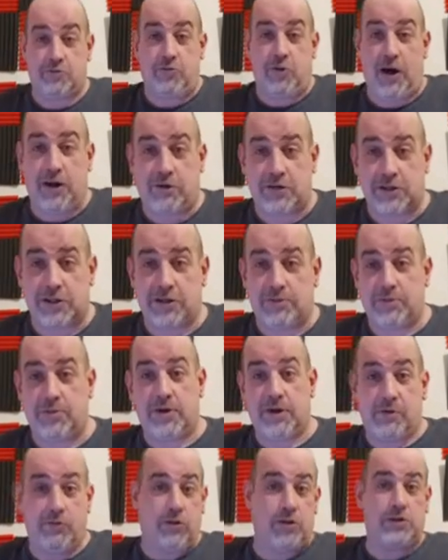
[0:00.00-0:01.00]
a welder,
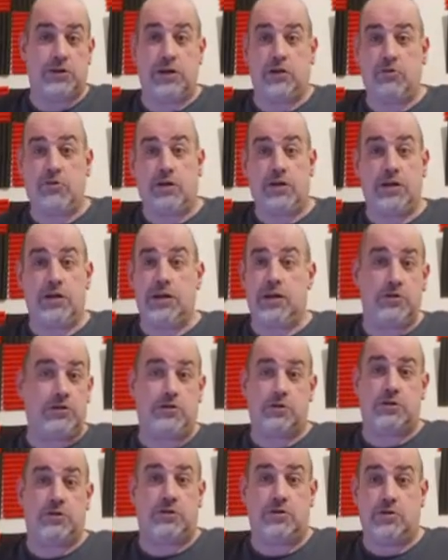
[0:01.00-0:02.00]
but he wanted one, he
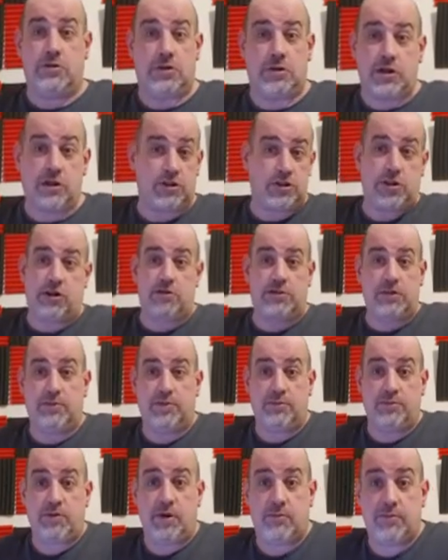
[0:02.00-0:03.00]
understood, and I showed
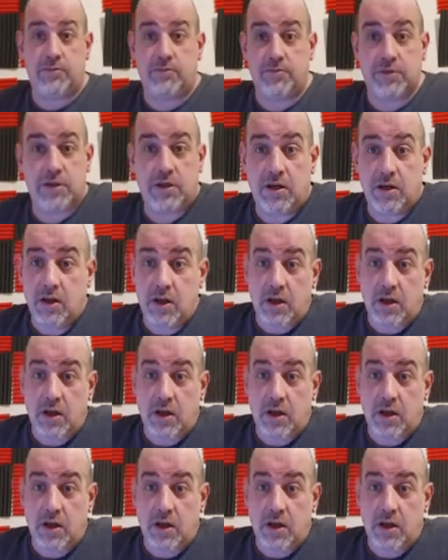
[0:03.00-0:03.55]
him the problems.